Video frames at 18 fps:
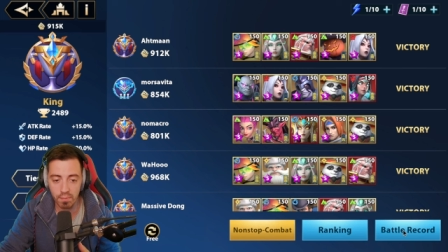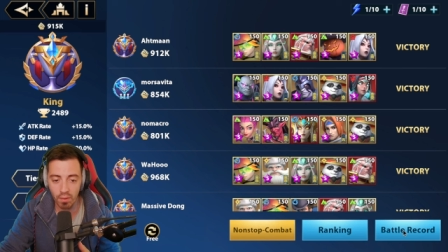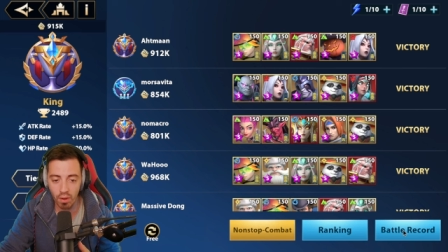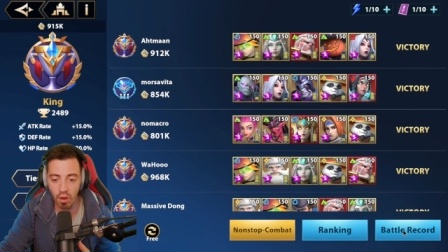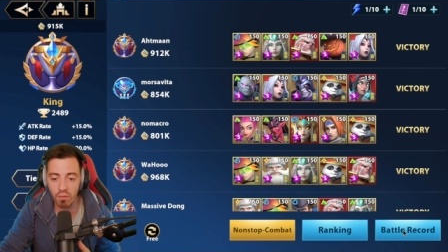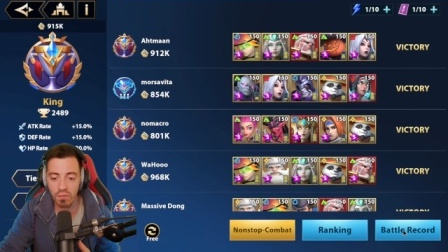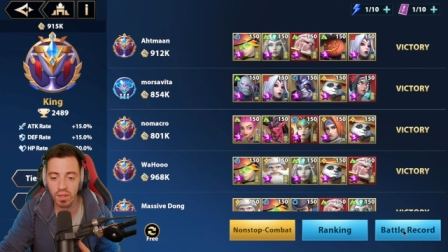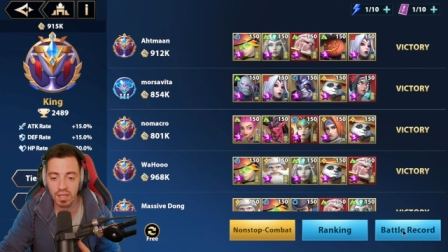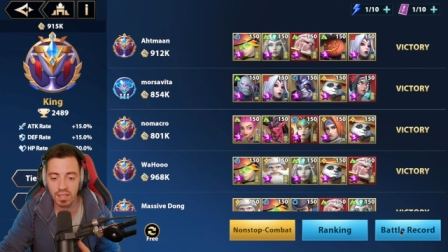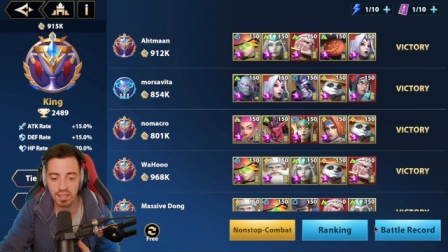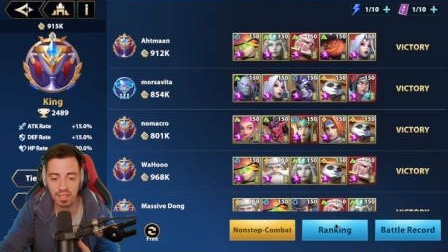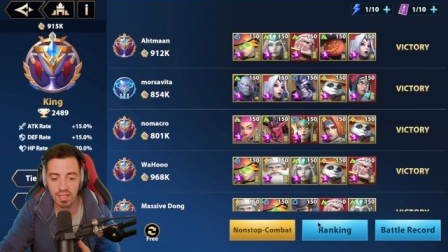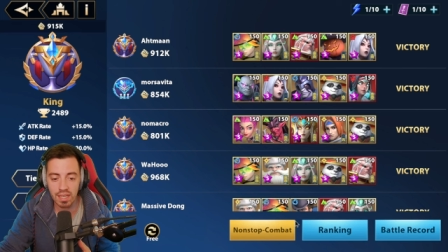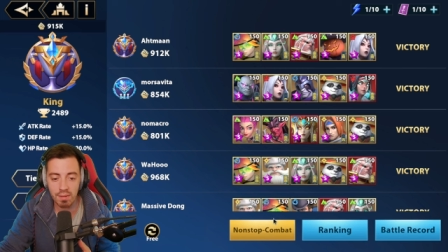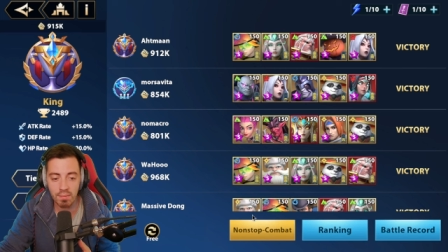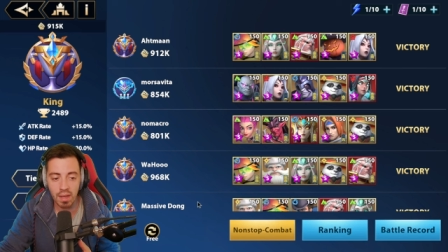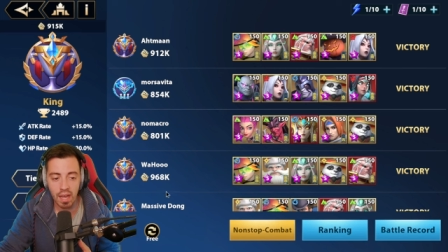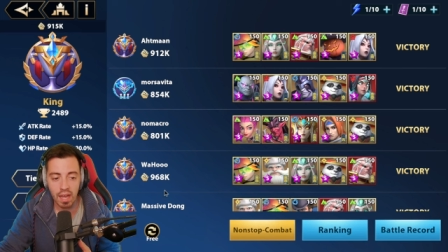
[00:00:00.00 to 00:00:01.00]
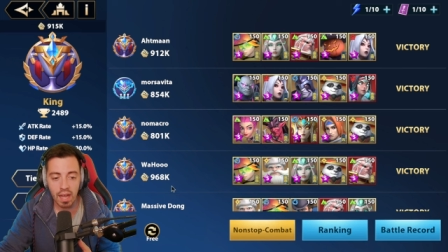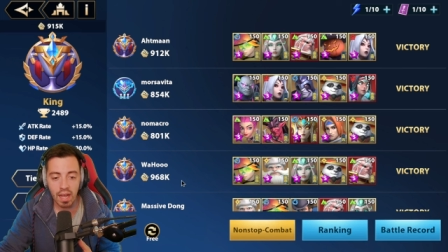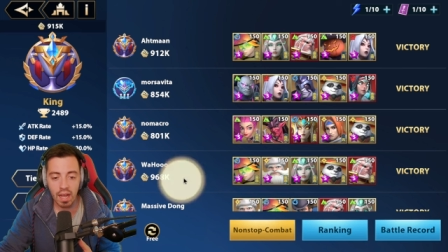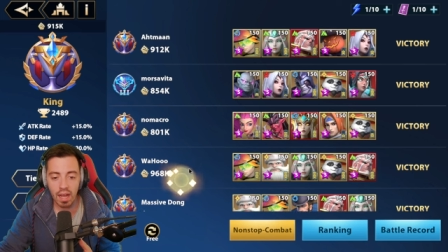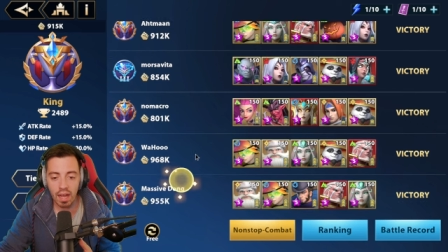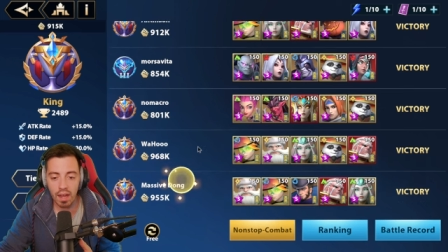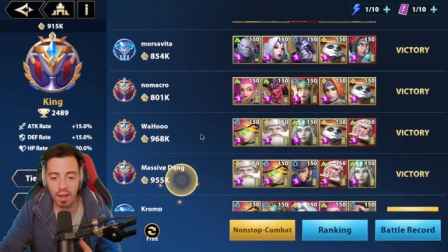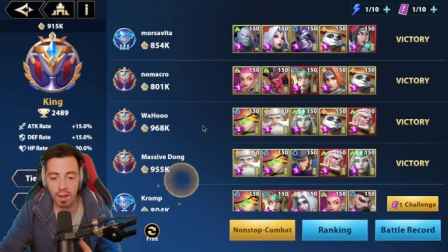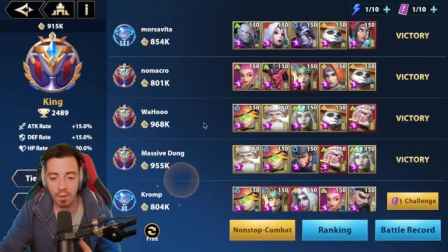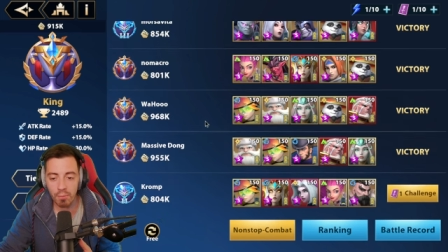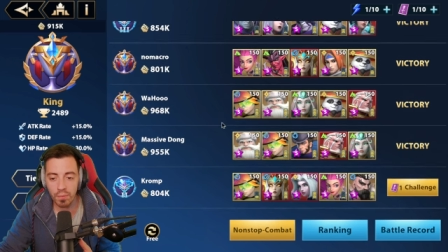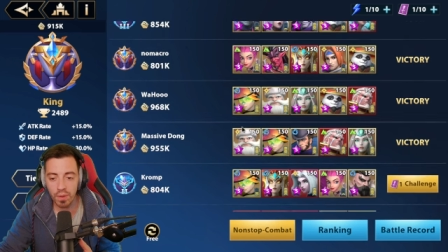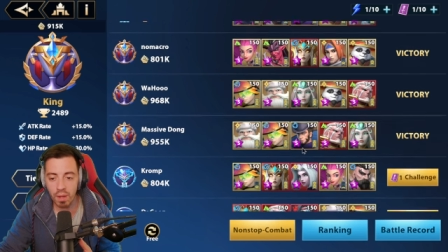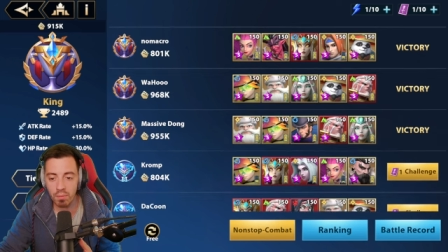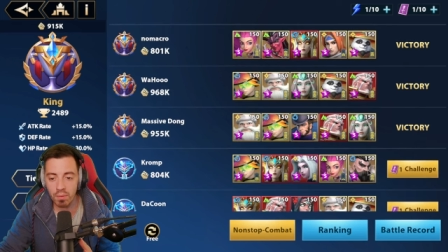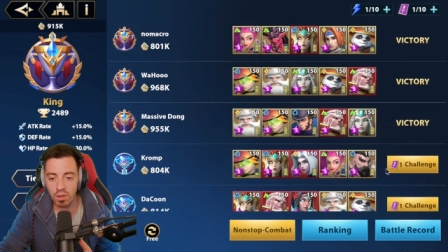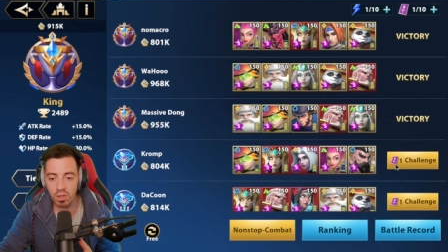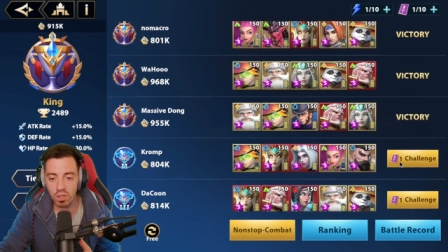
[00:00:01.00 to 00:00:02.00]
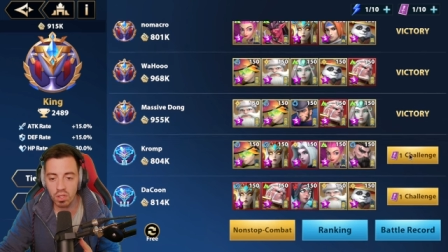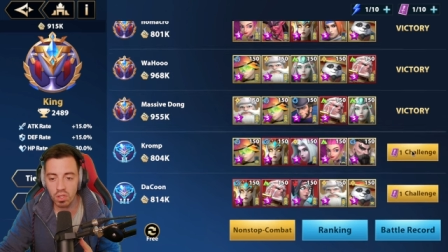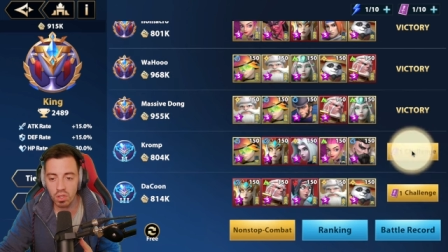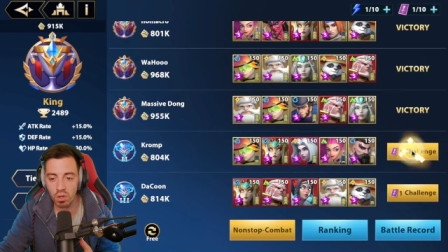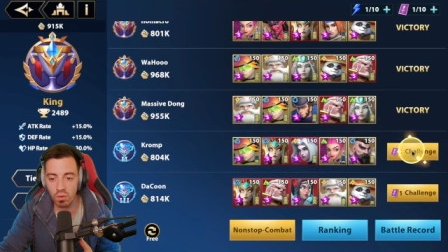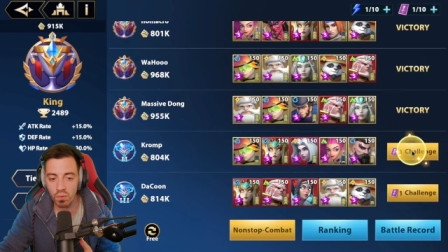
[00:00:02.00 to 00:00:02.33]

of that team. Um, I'm gonna show